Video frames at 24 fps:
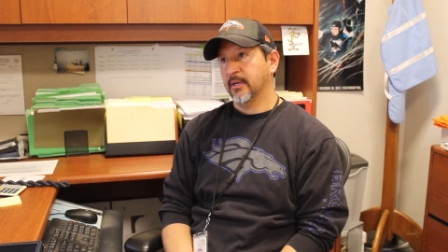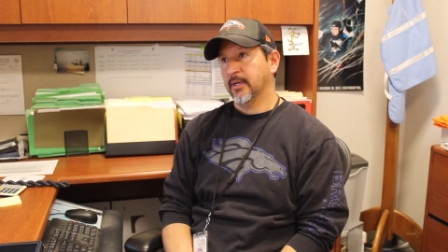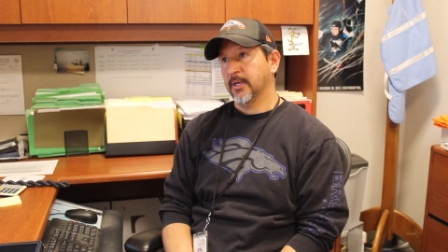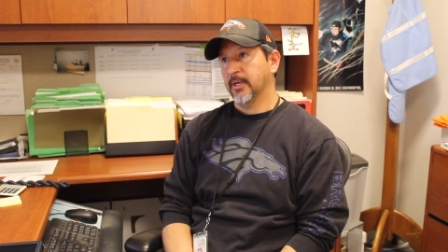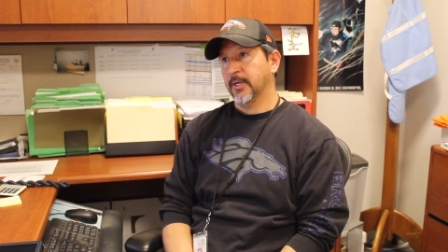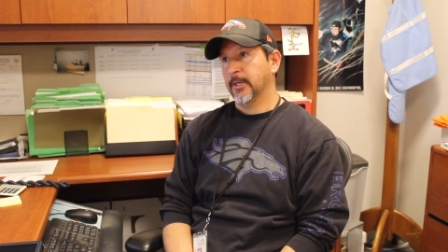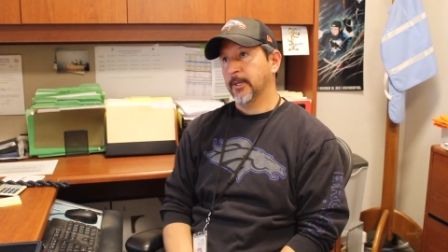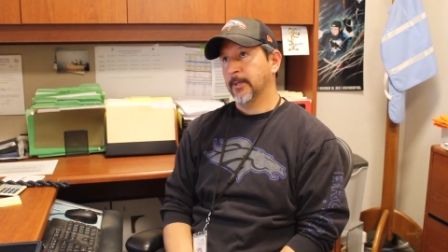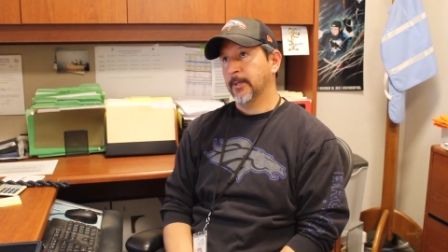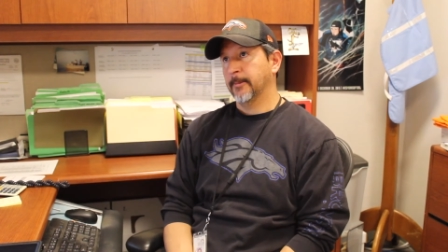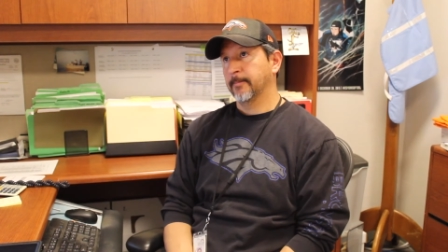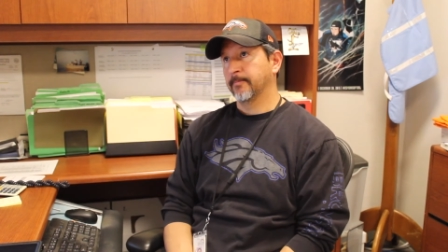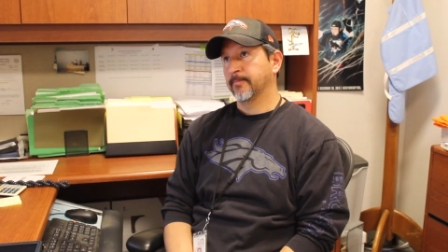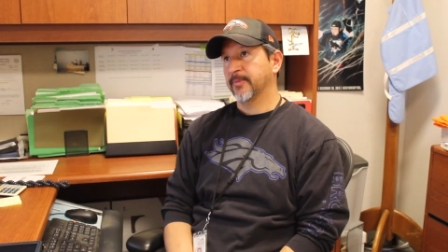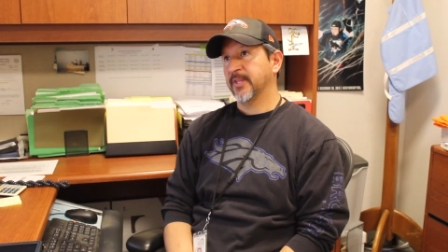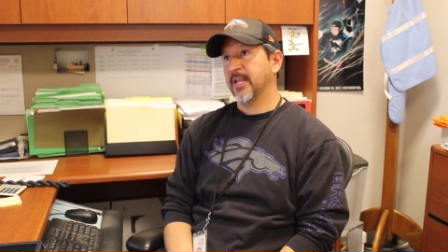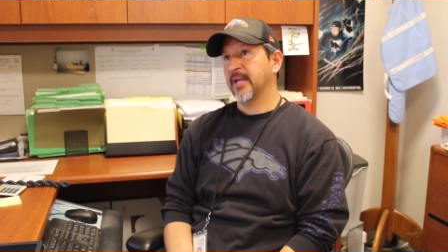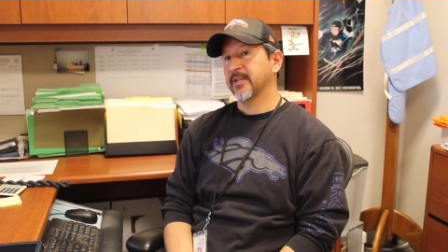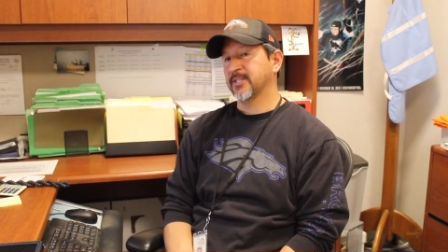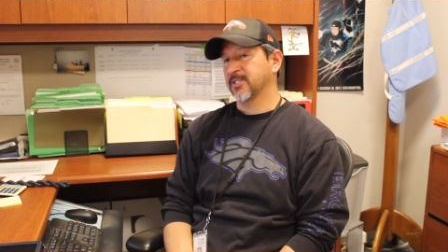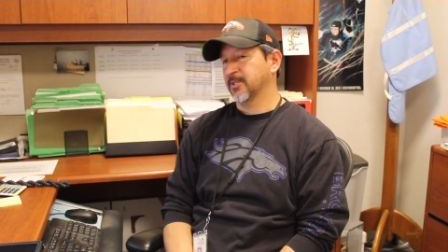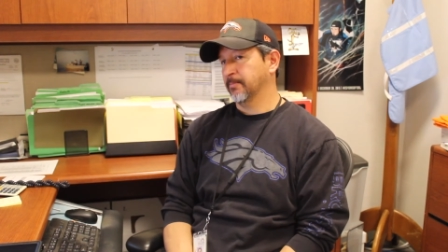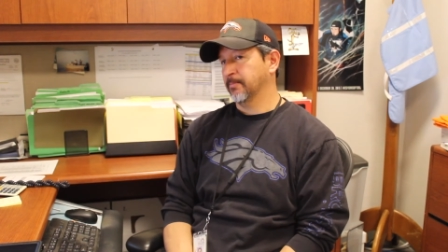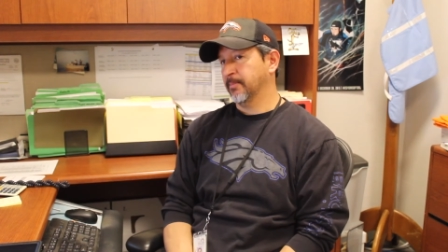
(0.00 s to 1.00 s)
Um,
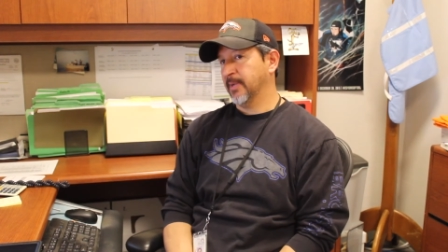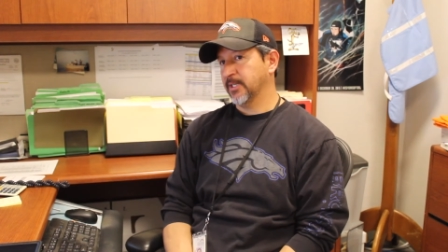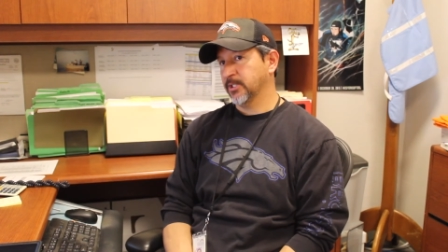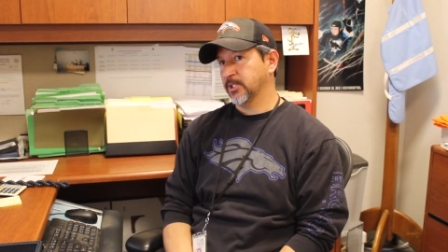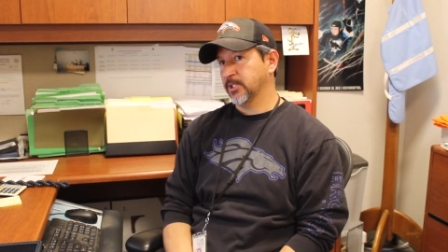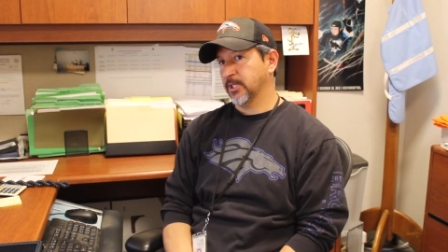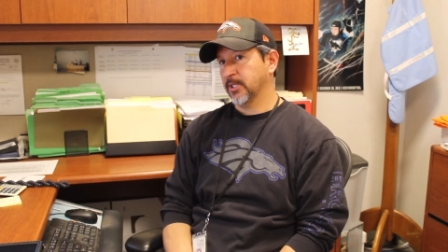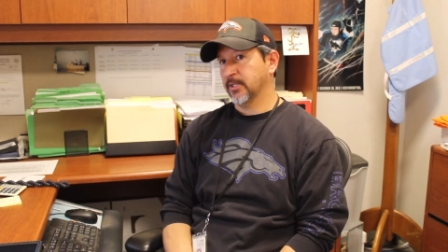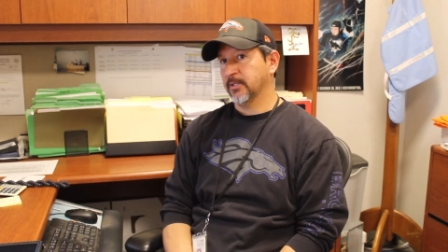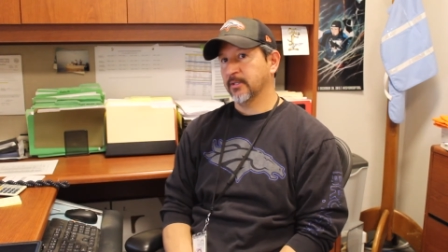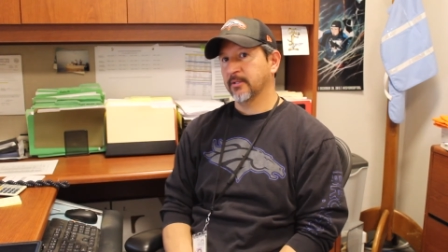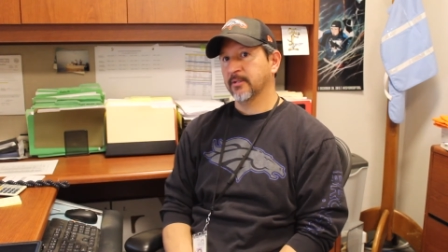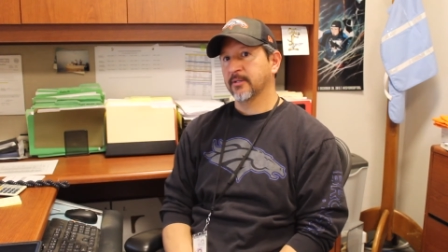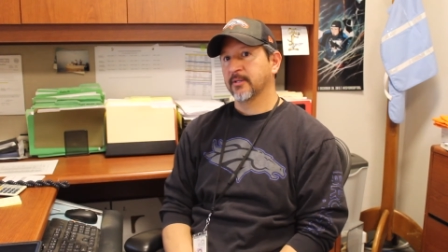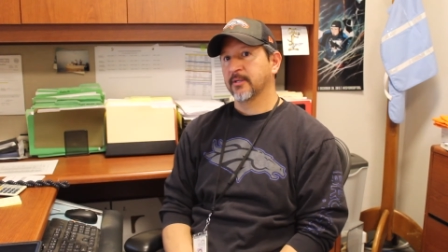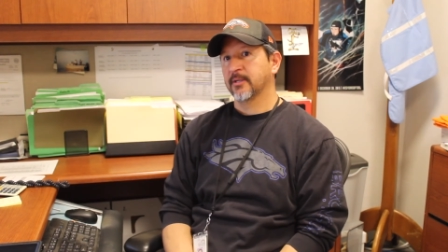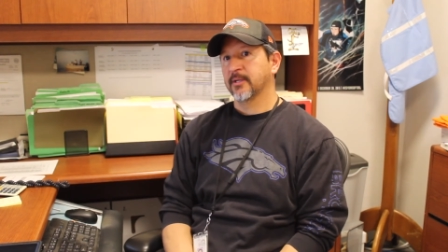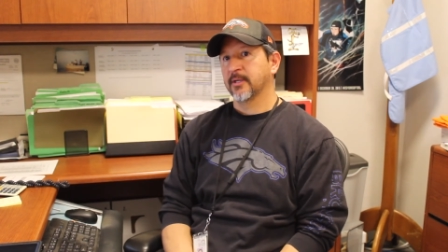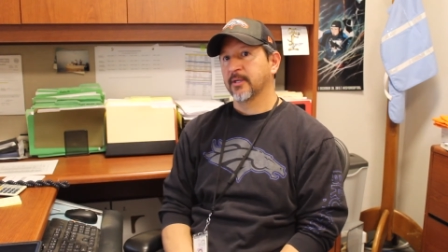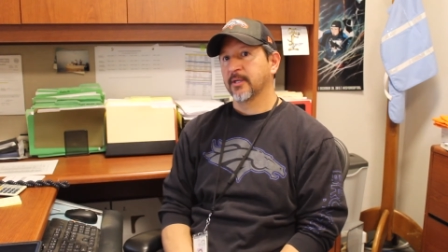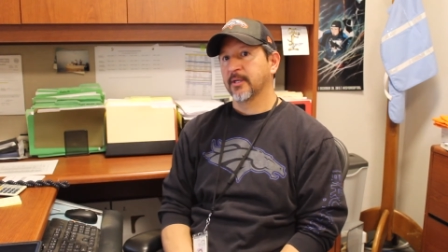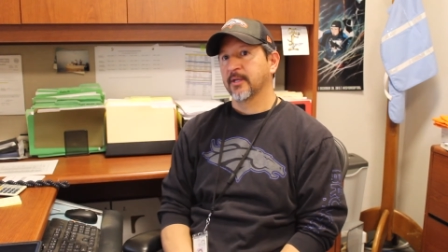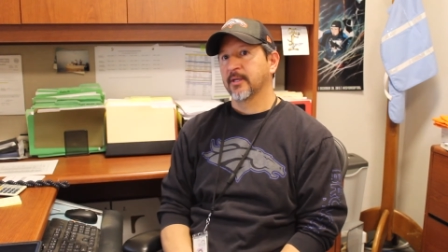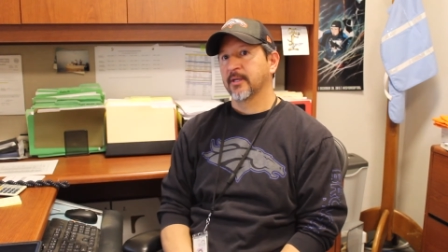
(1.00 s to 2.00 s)
not to mention
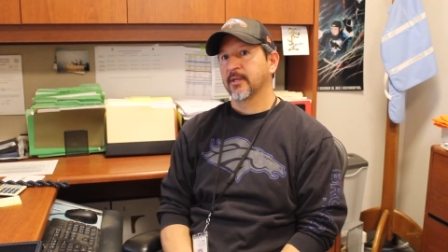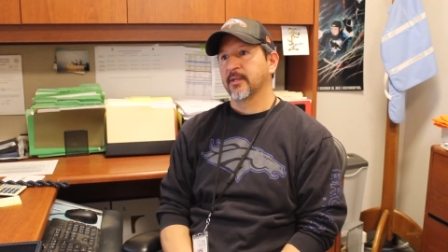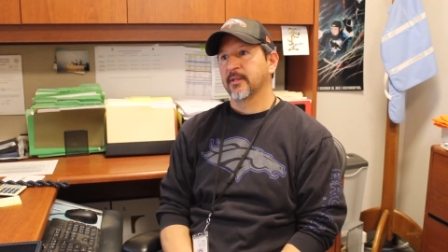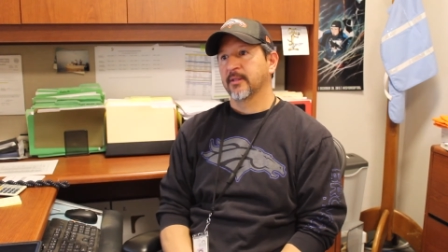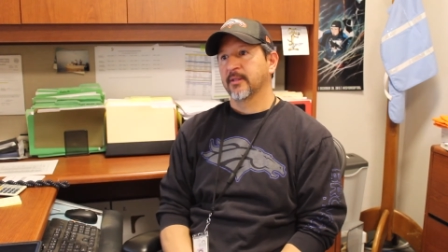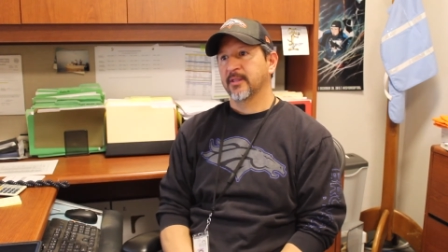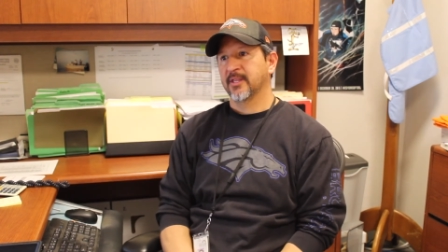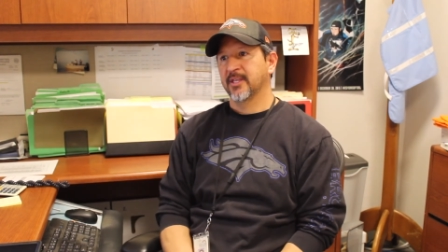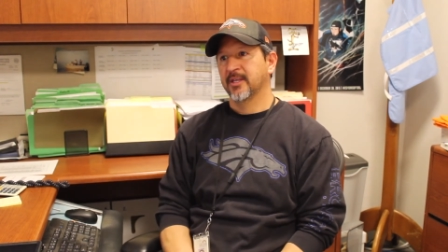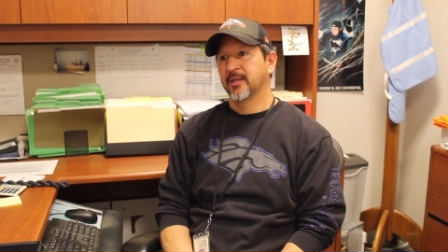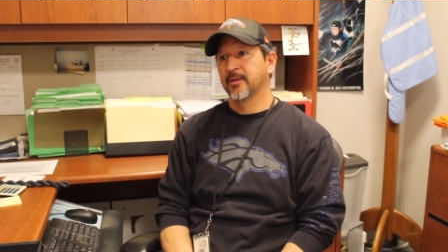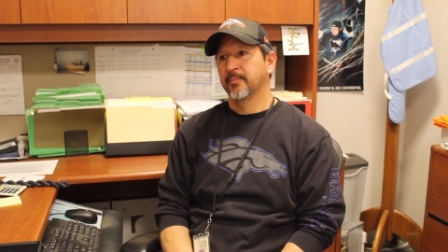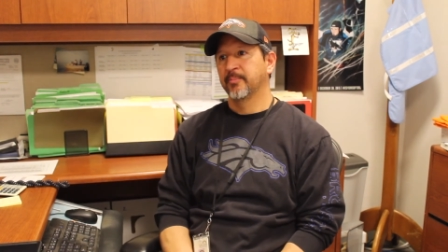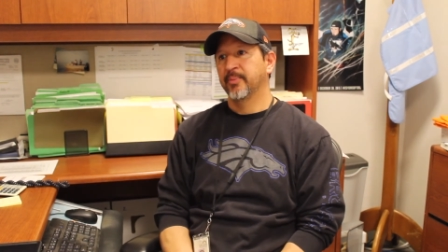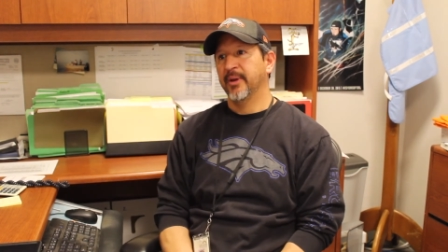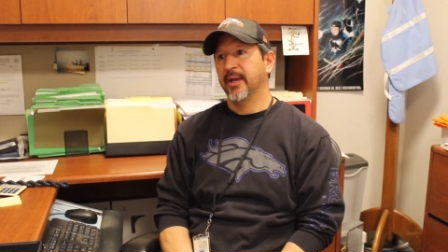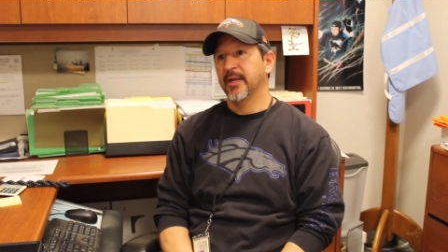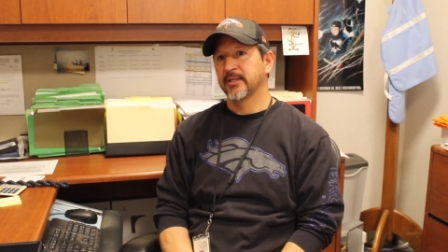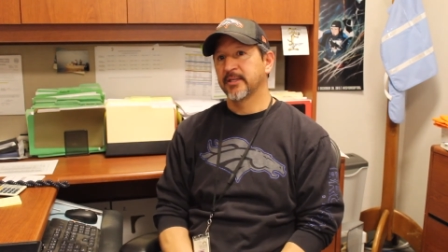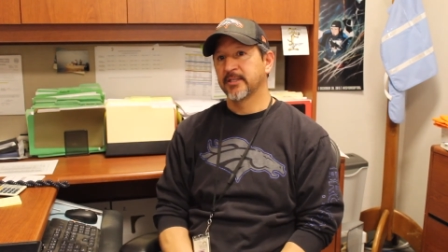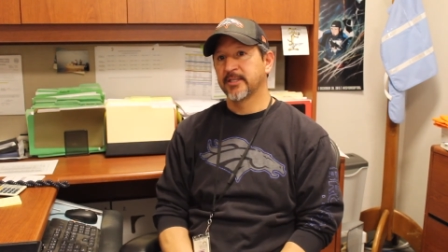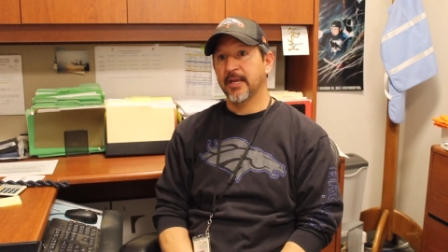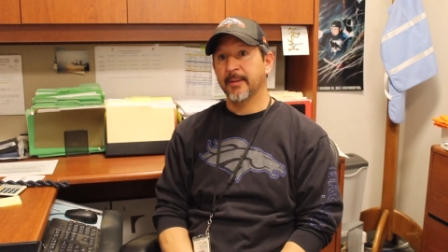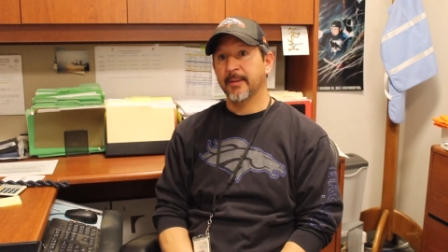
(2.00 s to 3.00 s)
the
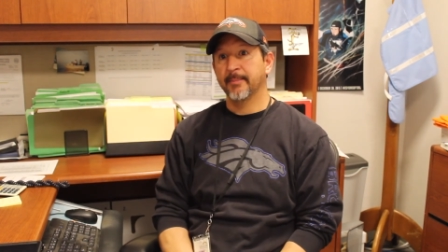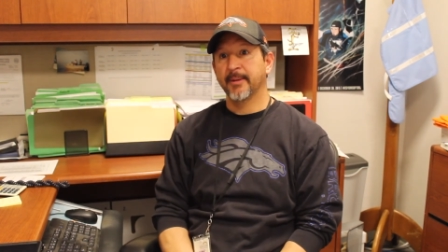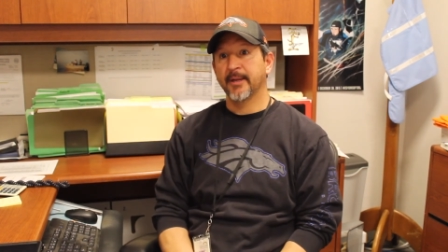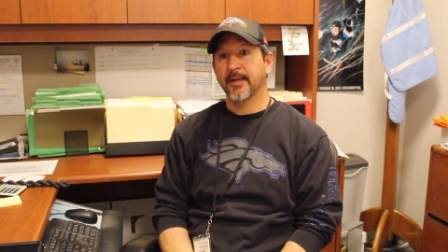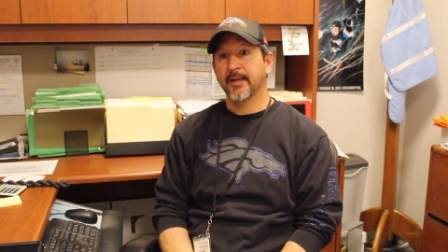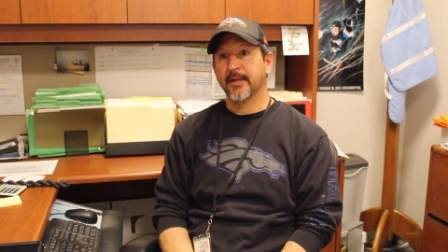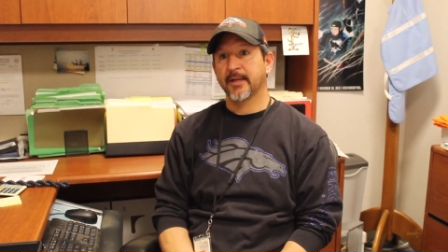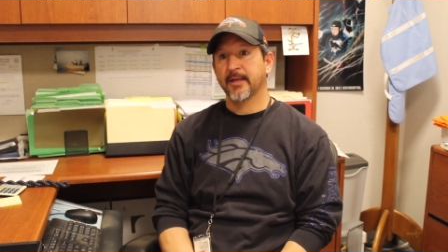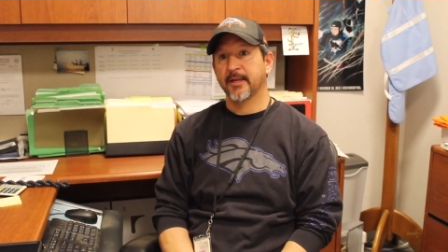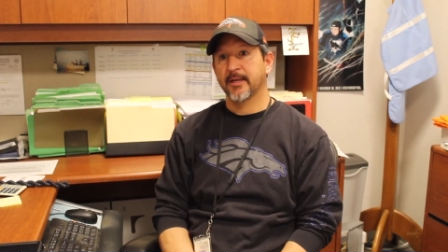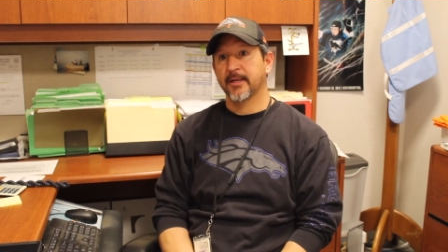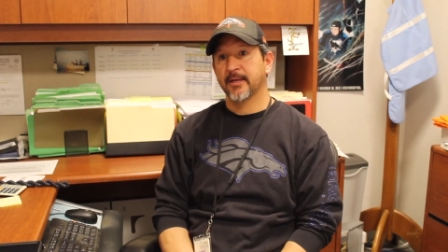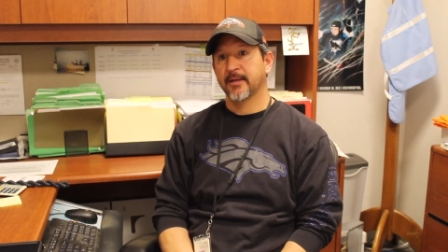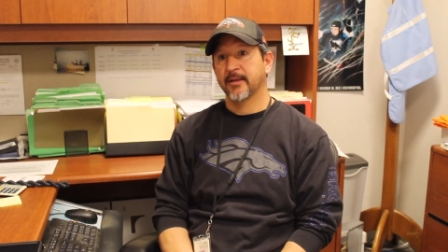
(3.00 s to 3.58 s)
pandemic